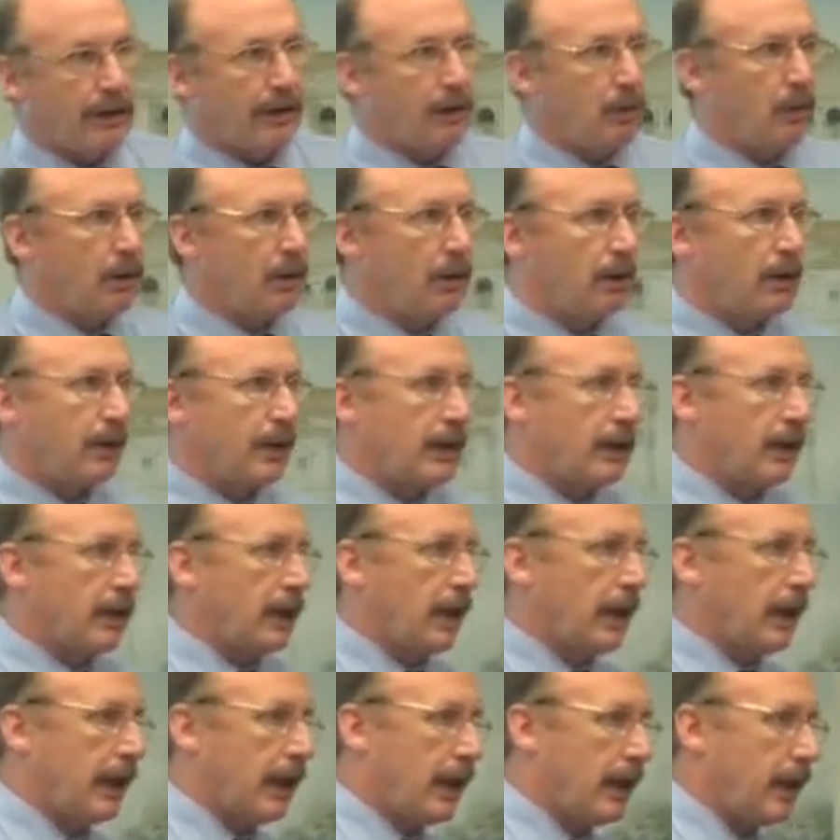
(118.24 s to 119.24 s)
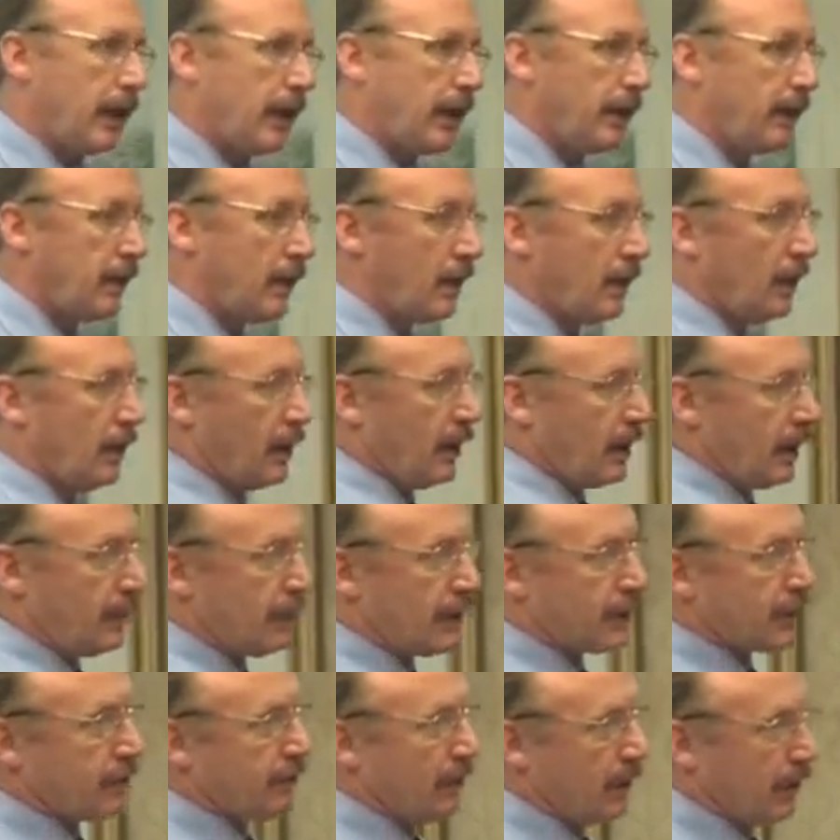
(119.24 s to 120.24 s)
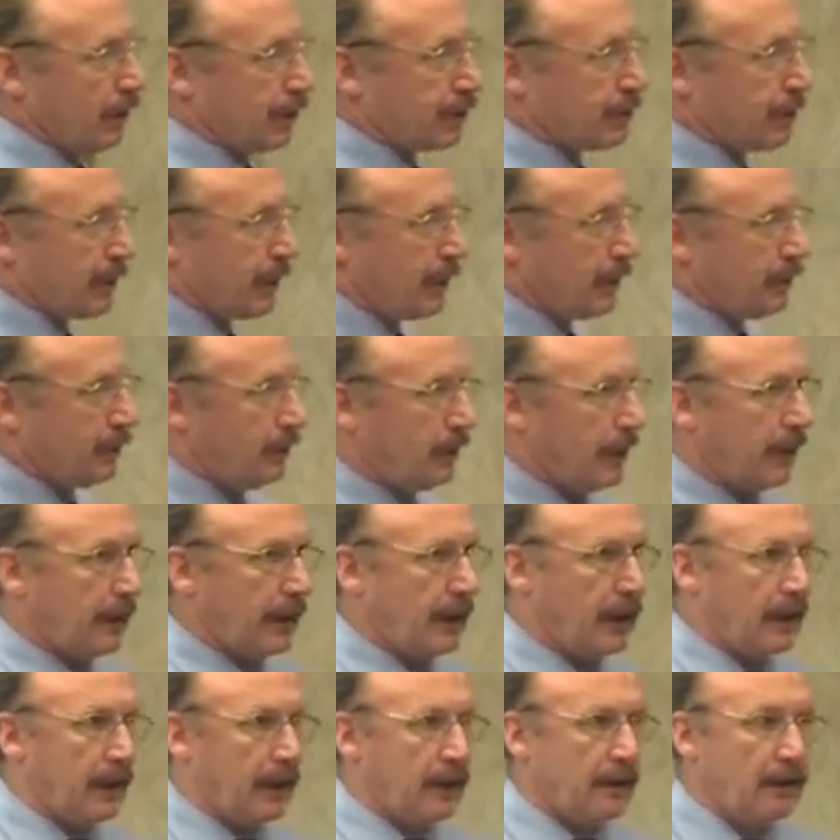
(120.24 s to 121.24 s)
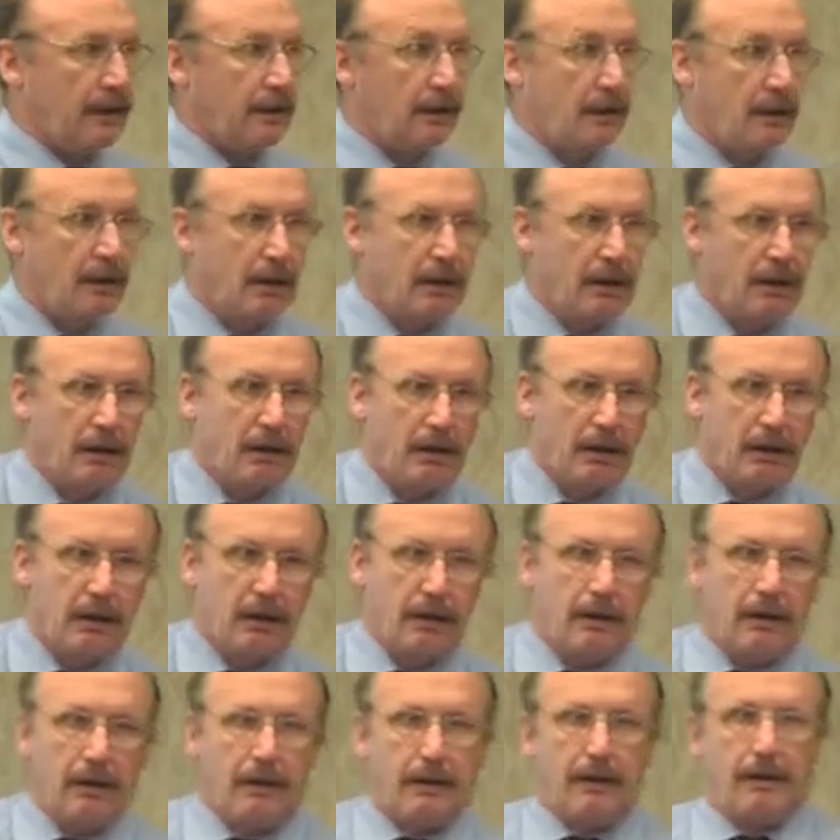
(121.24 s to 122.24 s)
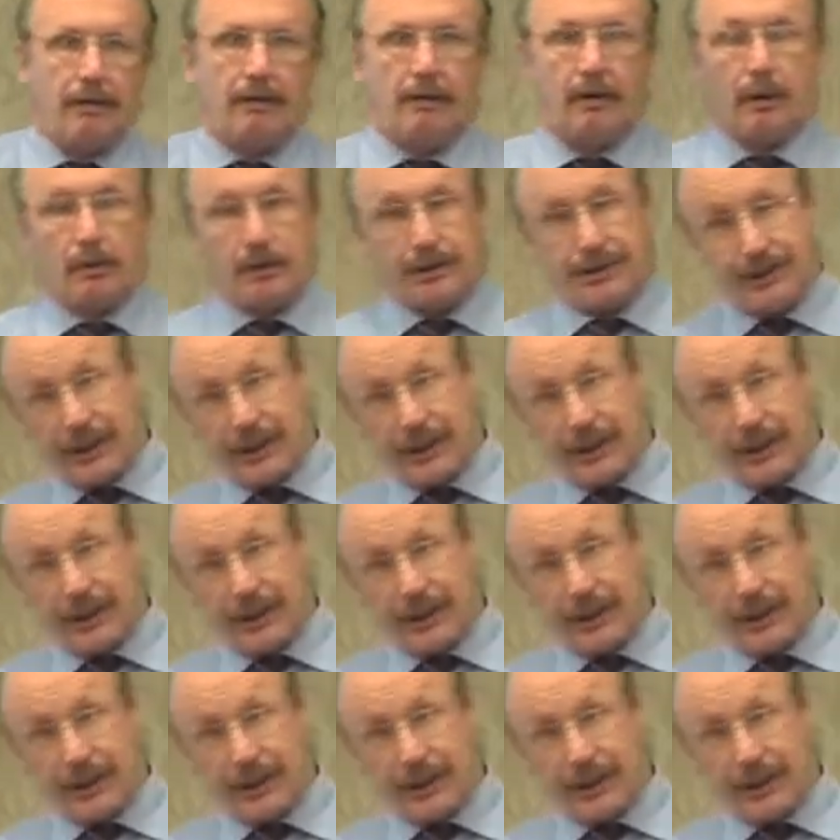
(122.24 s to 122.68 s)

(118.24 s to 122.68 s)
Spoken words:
to work in a missionary hospital in what was